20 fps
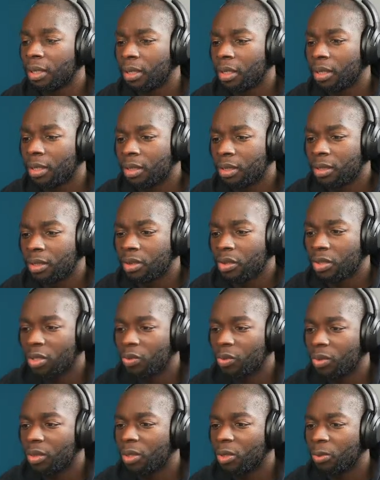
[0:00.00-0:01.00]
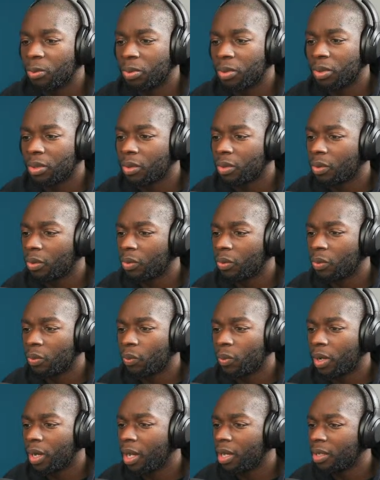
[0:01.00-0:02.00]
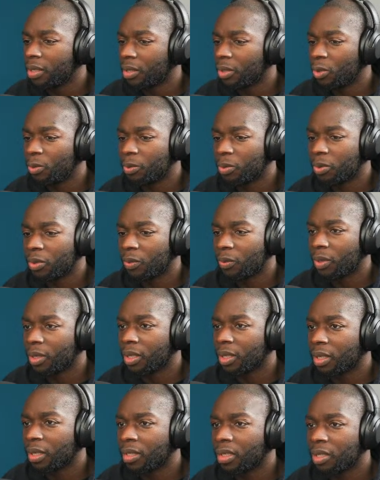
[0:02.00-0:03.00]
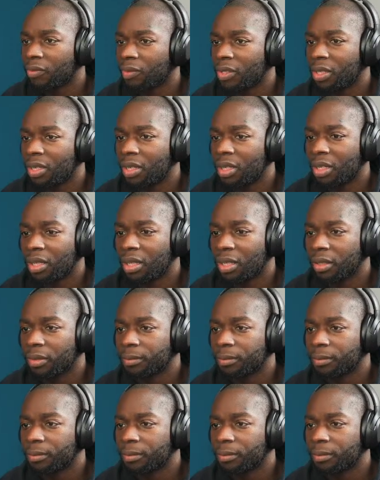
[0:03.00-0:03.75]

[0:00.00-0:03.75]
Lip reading: So it's to do with the loop. Why is the loop not working? Does it return anything?